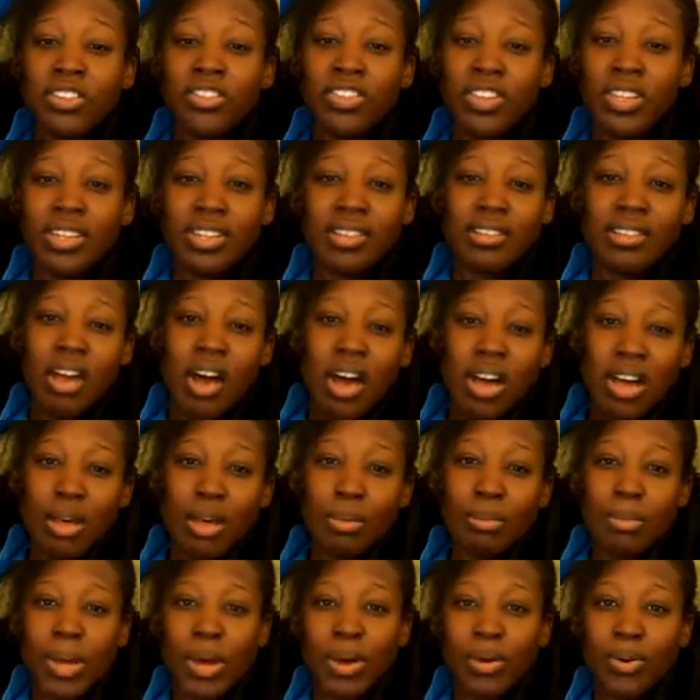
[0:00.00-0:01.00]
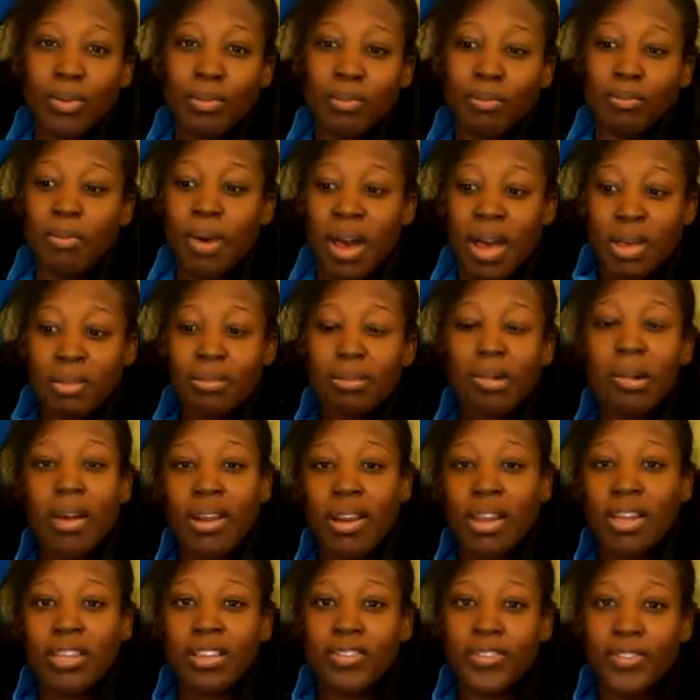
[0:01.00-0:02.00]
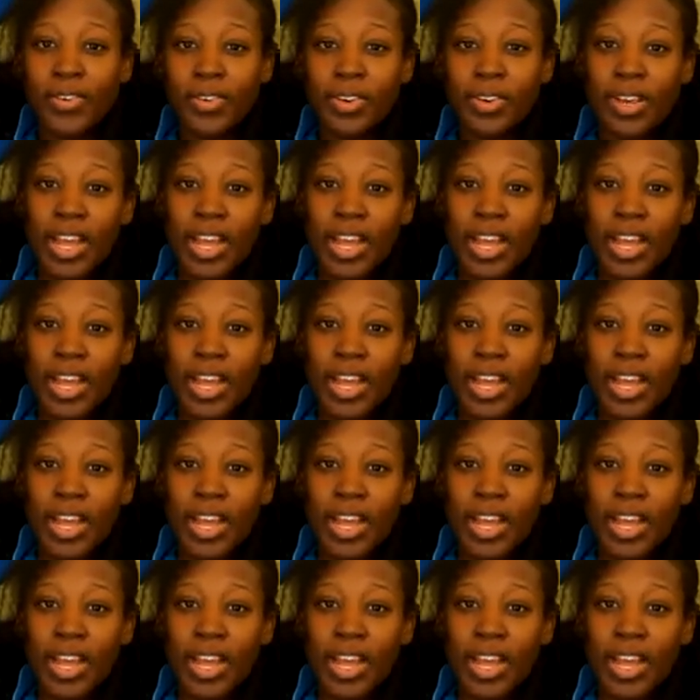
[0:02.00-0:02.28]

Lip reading: just to talk about my products for